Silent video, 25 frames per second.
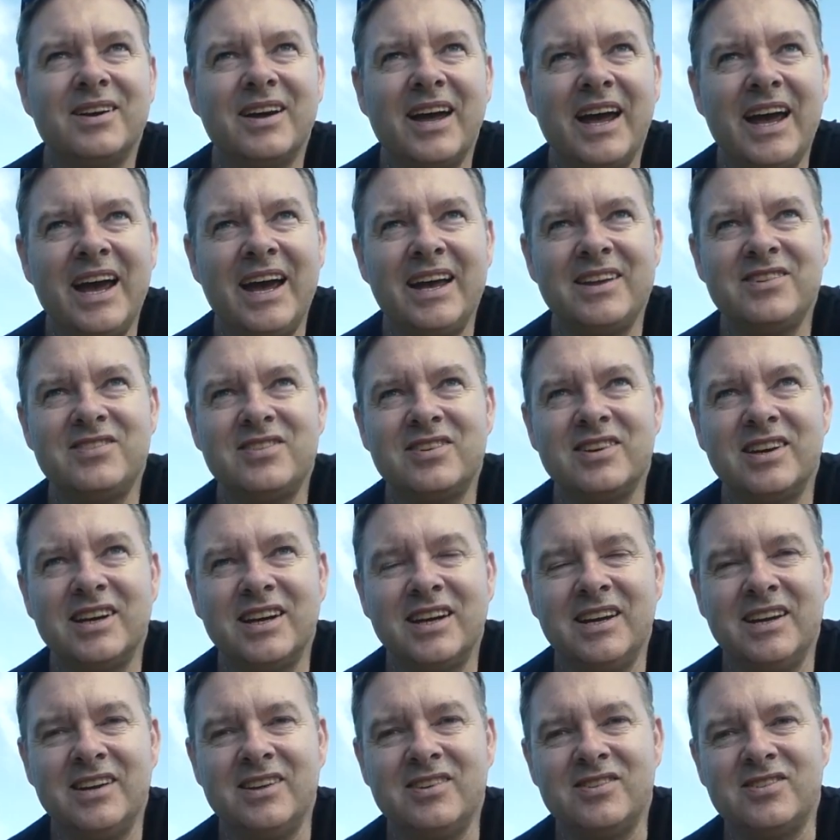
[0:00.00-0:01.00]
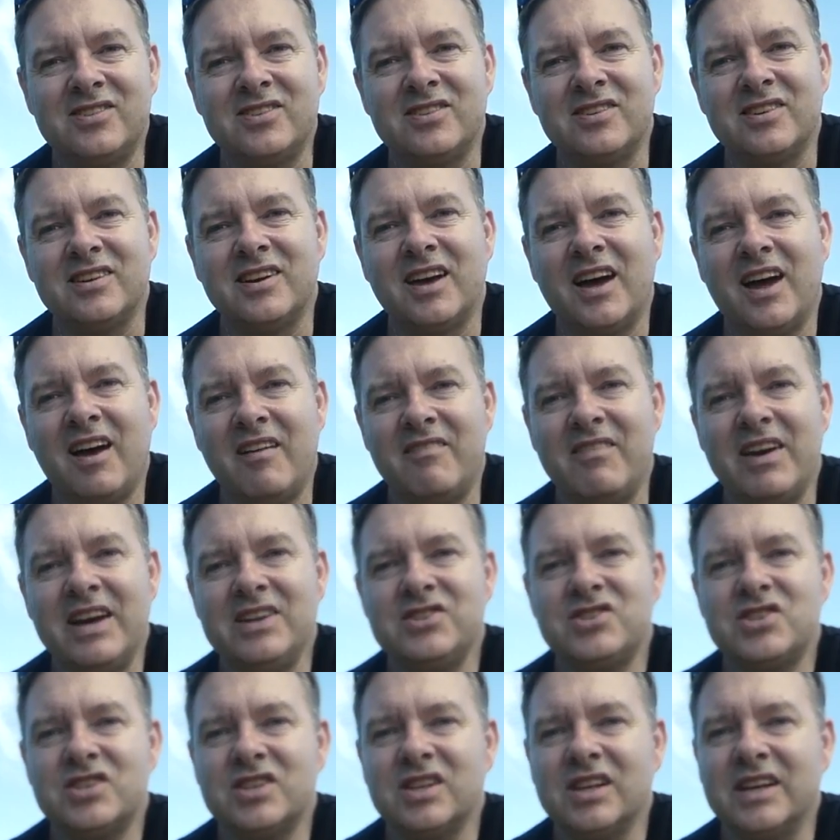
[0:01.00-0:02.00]
answer is
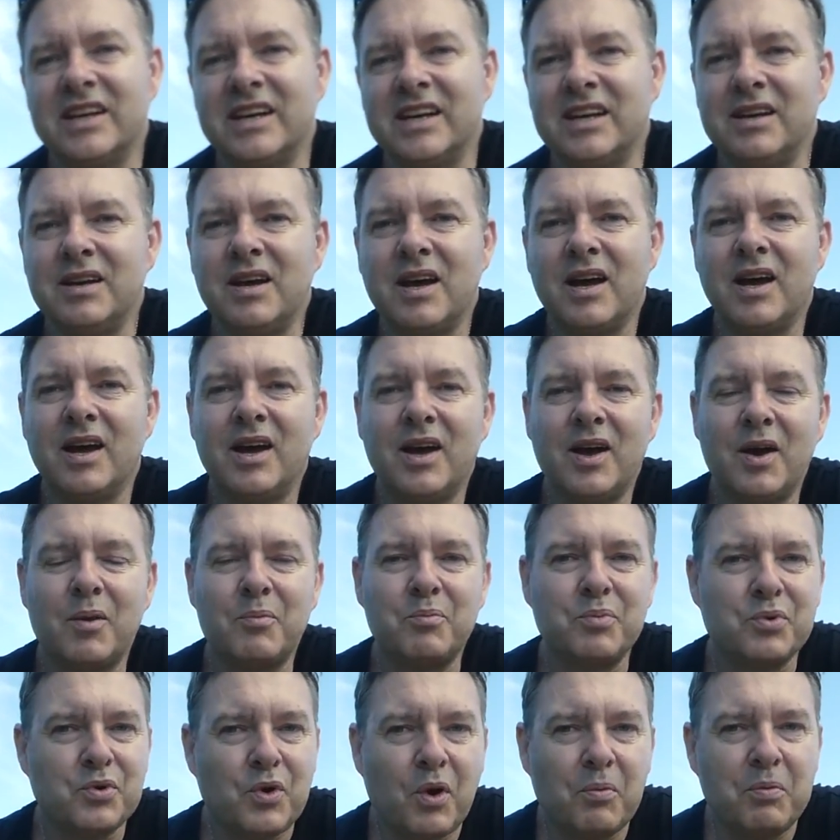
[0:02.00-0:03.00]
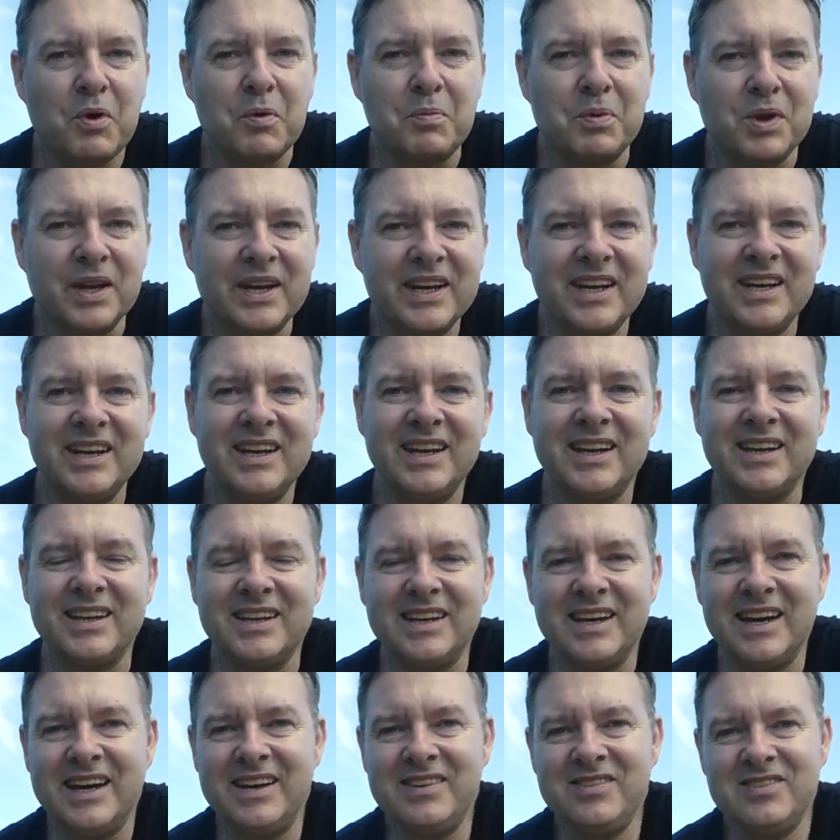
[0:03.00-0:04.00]
eventually, probably
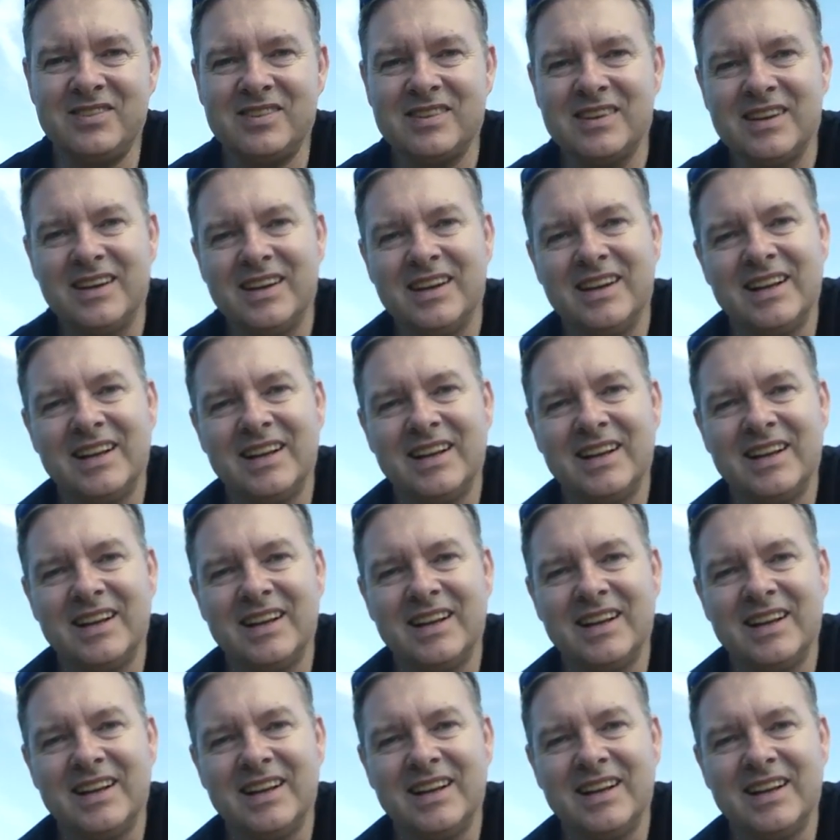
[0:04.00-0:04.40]
yes.